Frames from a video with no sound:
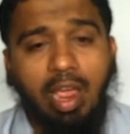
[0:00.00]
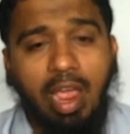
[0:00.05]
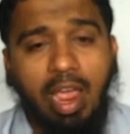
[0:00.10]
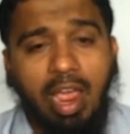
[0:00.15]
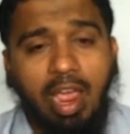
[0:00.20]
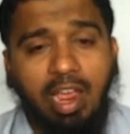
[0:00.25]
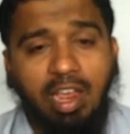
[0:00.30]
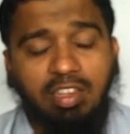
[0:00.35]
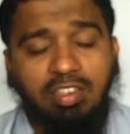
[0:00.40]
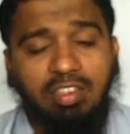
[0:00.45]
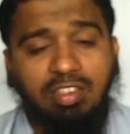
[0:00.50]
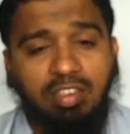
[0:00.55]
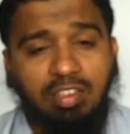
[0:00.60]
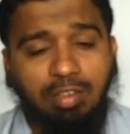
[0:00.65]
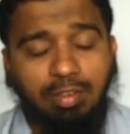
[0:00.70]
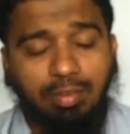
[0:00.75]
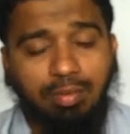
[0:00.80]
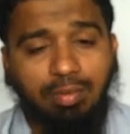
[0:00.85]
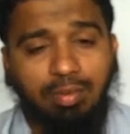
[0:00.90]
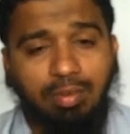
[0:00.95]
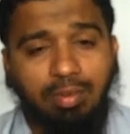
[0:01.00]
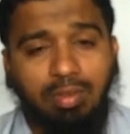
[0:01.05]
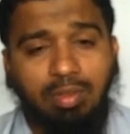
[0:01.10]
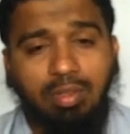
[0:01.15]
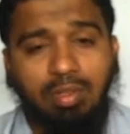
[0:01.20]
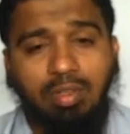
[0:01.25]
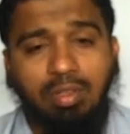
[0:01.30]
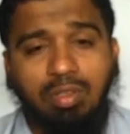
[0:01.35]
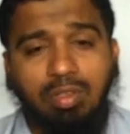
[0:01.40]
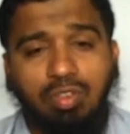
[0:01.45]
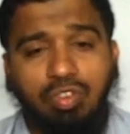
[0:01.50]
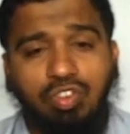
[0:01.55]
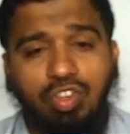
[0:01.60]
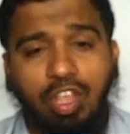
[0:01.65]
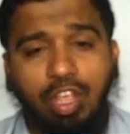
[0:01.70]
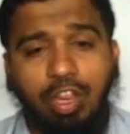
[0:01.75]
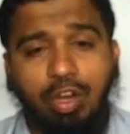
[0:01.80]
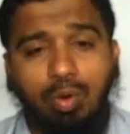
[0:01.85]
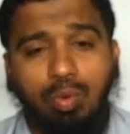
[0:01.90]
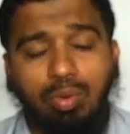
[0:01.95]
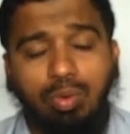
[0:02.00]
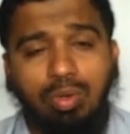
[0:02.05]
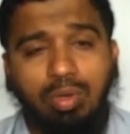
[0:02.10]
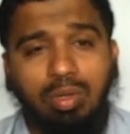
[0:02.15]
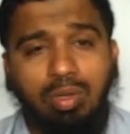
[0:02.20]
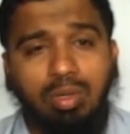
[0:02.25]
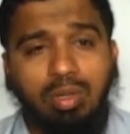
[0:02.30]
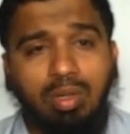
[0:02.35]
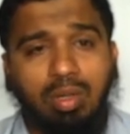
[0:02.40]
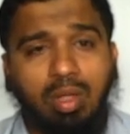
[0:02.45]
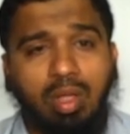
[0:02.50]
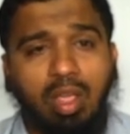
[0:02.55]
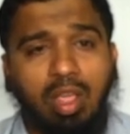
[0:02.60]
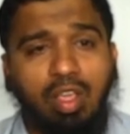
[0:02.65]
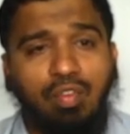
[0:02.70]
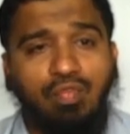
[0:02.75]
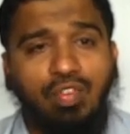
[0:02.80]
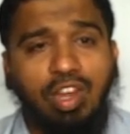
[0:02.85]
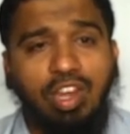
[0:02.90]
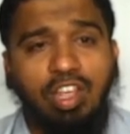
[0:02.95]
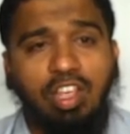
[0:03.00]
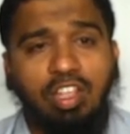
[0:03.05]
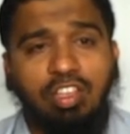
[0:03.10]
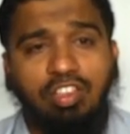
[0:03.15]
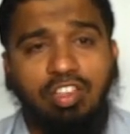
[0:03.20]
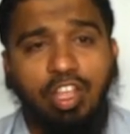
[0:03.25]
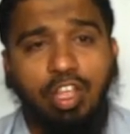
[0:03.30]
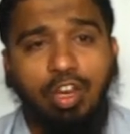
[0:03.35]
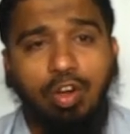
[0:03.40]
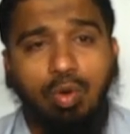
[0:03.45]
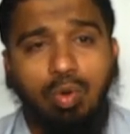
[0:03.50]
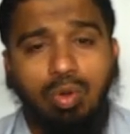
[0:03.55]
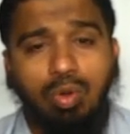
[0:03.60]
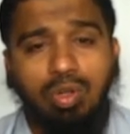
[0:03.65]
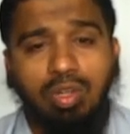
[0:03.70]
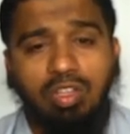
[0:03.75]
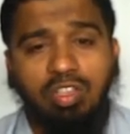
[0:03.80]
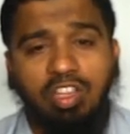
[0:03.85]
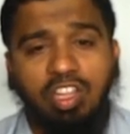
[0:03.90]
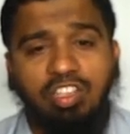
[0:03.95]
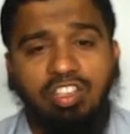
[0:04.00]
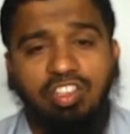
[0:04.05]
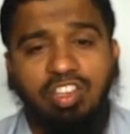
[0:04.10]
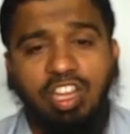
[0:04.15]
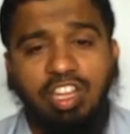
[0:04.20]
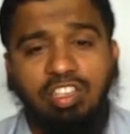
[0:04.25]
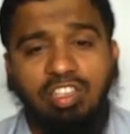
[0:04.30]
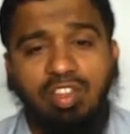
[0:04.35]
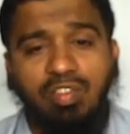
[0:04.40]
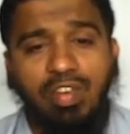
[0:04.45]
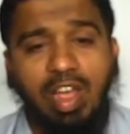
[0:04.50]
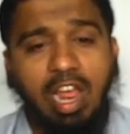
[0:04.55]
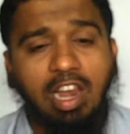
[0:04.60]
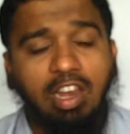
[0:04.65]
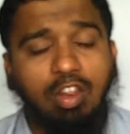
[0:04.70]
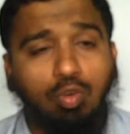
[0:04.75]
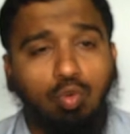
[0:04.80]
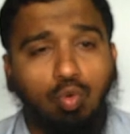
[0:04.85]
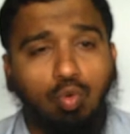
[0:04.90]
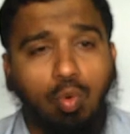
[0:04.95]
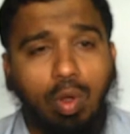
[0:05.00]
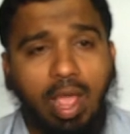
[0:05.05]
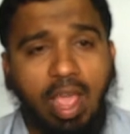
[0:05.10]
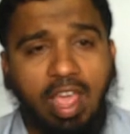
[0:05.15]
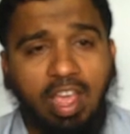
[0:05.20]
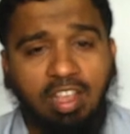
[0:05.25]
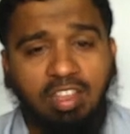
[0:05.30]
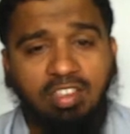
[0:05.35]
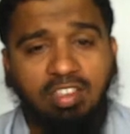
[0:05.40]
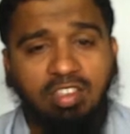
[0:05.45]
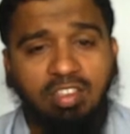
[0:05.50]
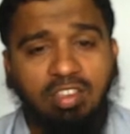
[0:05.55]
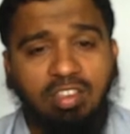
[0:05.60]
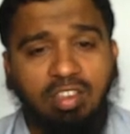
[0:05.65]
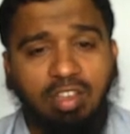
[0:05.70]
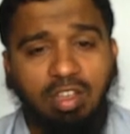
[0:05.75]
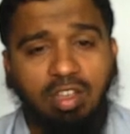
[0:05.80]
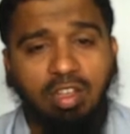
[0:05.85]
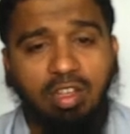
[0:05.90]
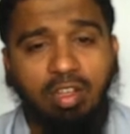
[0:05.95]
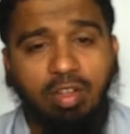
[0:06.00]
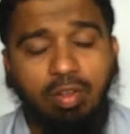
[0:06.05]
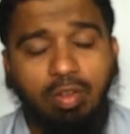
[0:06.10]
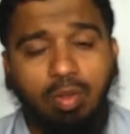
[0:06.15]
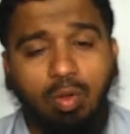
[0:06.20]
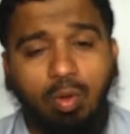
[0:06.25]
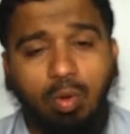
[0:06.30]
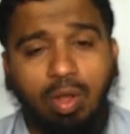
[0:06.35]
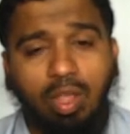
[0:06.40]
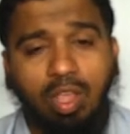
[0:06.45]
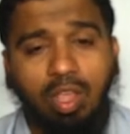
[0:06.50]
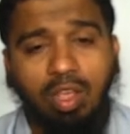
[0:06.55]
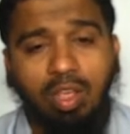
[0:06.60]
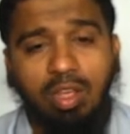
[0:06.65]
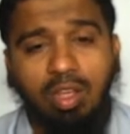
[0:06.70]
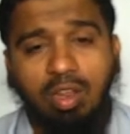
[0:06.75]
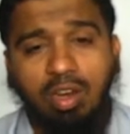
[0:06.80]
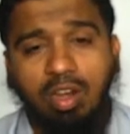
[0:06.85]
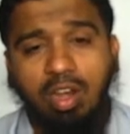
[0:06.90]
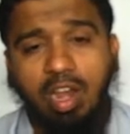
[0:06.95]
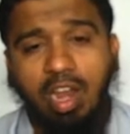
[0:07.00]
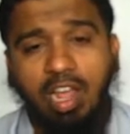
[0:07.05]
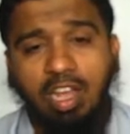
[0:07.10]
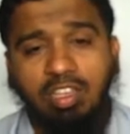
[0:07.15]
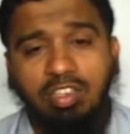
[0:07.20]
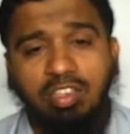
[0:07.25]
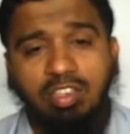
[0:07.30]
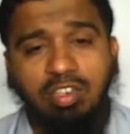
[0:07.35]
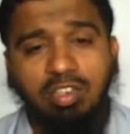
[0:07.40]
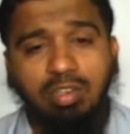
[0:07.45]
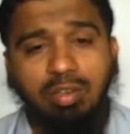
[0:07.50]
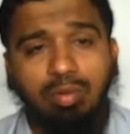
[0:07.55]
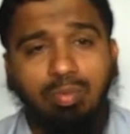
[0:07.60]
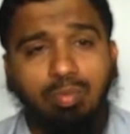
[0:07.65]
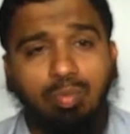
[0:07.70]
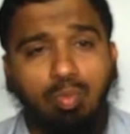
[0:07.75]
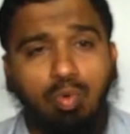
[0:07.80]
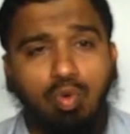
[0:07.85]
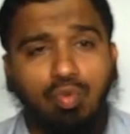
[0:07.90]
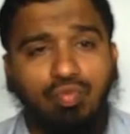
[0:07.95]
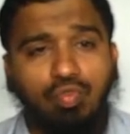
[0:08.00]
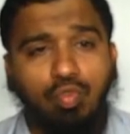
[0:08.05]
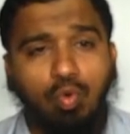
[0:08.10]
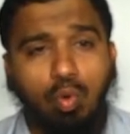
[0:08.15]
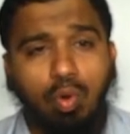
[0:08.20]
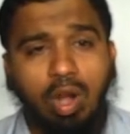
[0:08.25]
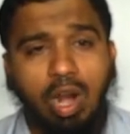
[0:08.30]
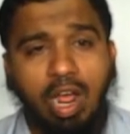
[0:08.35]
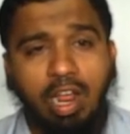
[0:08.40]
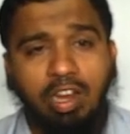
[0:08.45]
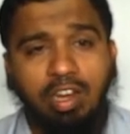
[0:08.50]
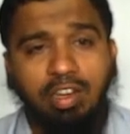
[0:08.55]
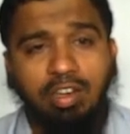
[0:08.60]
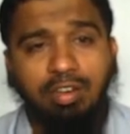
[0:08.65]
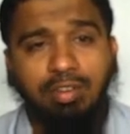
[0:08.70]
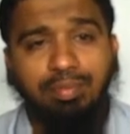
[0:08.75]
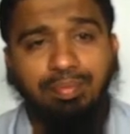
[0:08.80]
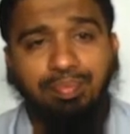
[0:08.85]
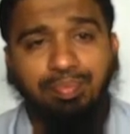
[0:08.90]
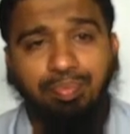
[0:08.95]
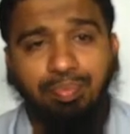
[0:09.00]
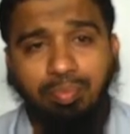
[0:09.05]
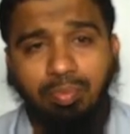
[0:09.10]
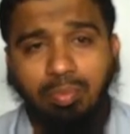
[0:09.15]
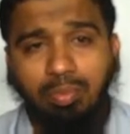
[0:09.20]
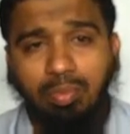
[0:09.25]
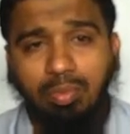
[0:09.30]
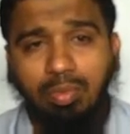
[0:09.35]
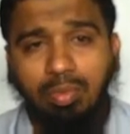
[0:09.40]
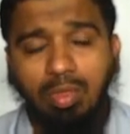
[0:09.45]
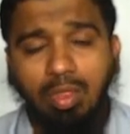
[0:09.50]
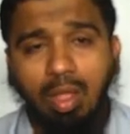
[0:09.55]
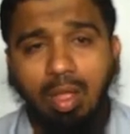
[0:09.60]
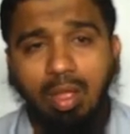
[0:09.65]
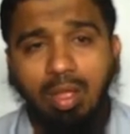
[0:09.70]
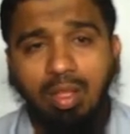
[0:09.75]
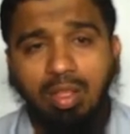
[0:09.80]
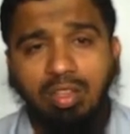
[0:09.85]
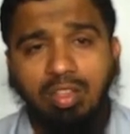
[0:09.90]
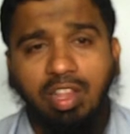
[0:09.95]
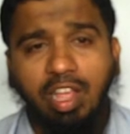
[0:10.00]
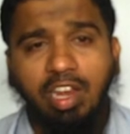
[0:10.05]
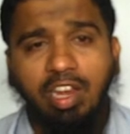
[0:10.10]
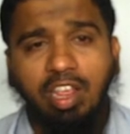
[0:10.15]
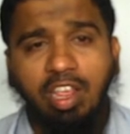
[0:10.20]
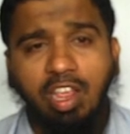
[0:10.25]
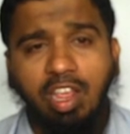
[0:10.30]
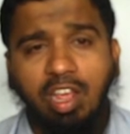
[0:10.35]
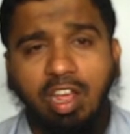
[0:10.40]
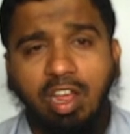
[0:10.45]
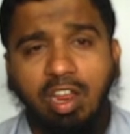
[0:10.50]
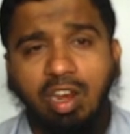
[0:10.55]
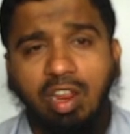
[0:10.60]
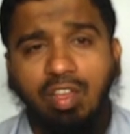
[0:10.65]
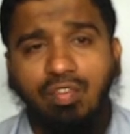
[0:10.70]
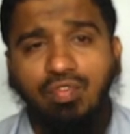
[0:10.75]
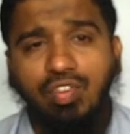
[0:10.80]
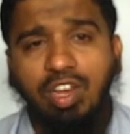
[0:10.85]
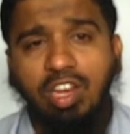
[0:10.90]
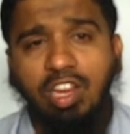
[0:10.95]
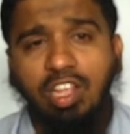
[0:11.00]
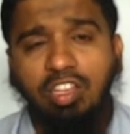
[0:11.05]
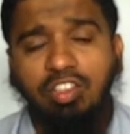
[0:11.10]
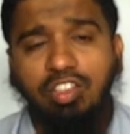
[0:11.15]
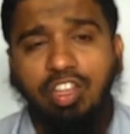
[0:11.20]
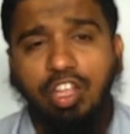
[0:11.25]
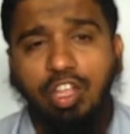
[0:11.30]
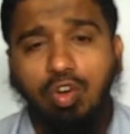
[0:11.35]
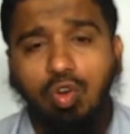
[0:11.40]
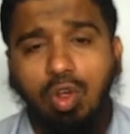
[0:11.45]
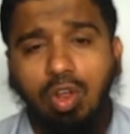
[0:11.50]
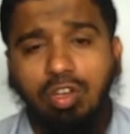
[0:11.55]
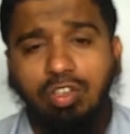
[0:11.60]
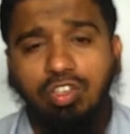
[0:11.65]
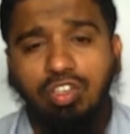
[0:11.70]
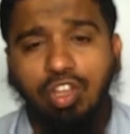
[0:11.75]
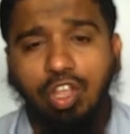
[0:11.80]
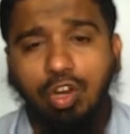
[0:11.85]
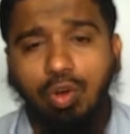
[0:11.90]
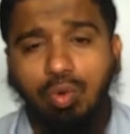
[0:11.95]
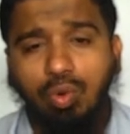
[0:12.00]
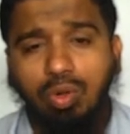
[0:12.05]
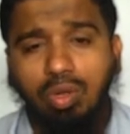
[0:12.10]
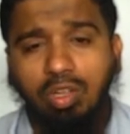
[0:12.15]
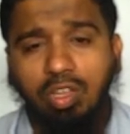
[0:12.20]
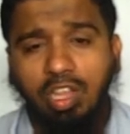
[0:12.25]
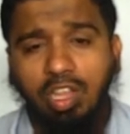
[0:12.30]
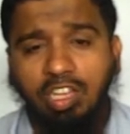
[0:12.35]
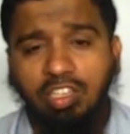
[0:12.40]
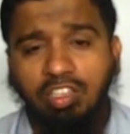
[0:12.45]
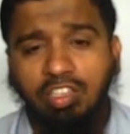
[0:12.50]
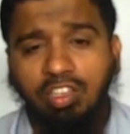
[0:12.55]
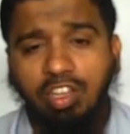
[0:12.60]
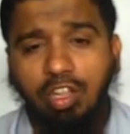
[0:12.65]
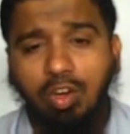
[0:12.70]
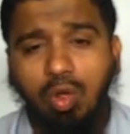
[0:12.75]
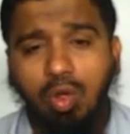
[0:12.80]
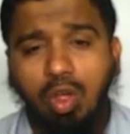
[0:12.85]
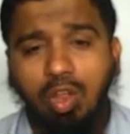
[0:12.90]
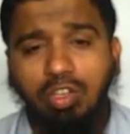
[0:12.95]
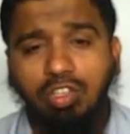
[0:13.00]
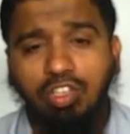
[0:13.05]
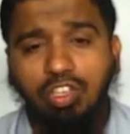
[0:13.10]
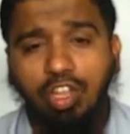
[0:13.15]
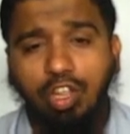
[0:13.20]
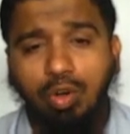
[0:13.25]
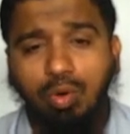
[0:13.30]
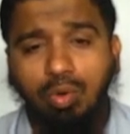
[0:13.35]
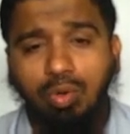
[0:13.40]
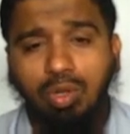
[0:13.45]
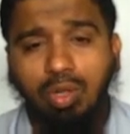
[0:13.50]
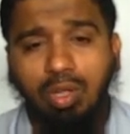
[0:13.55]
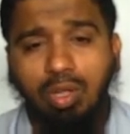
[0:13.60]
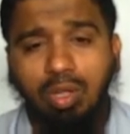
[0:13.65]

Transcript: X 0. If it is 0, then change the value to X. Okay. Next, move to right. Then here, if it is 0 on 0, yes, 0 on 0,